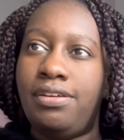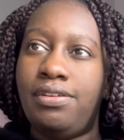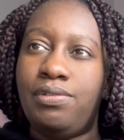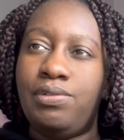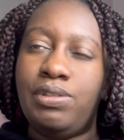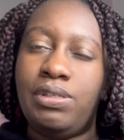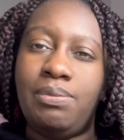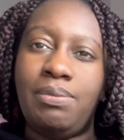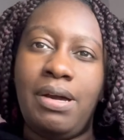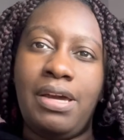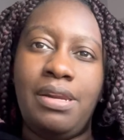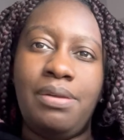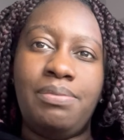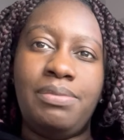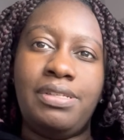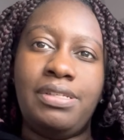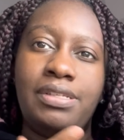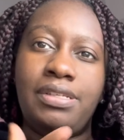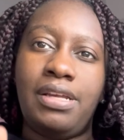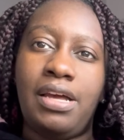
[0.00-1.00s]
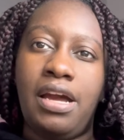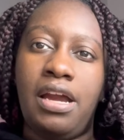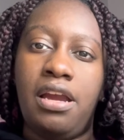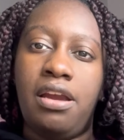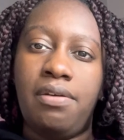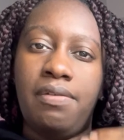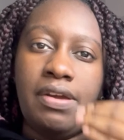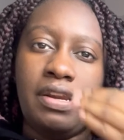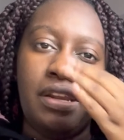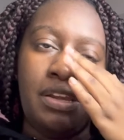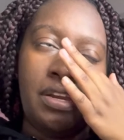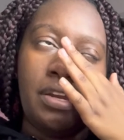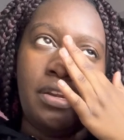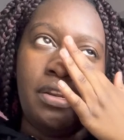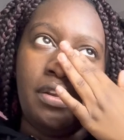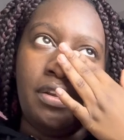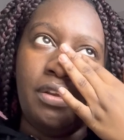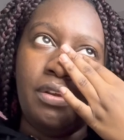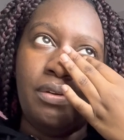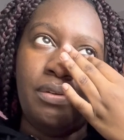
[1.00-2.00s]
some items I already can
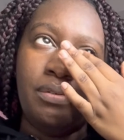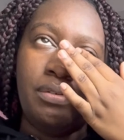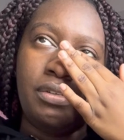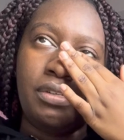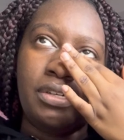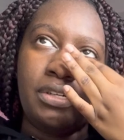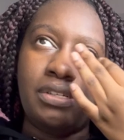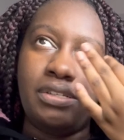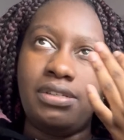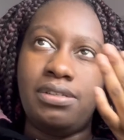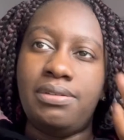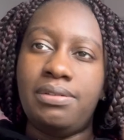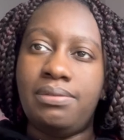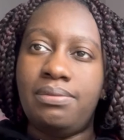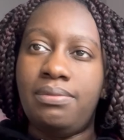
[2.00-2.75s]
use because